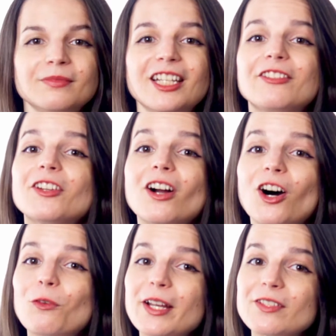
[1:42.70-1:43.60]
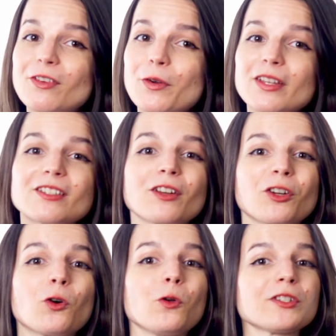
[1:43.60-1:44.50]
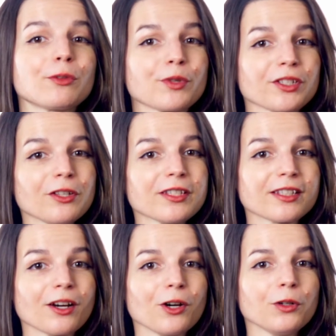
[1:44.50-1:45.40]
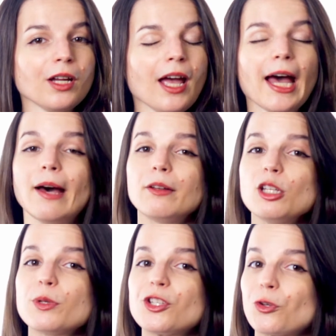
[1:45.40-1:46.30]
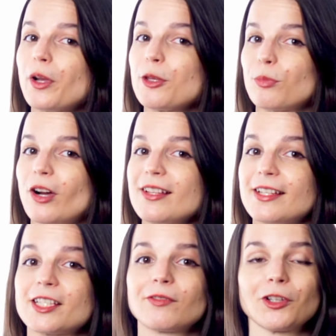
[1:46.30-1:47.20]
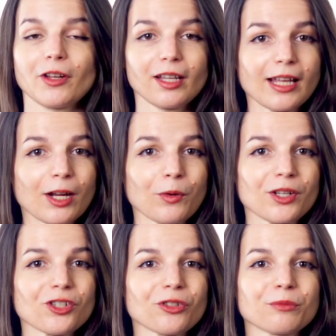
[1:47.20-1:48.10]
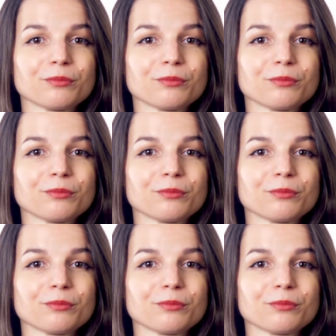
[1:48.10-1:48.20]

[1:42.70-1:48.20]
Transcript: If you're always focused on goals and results, though, how do you enjoy the process of learning a language?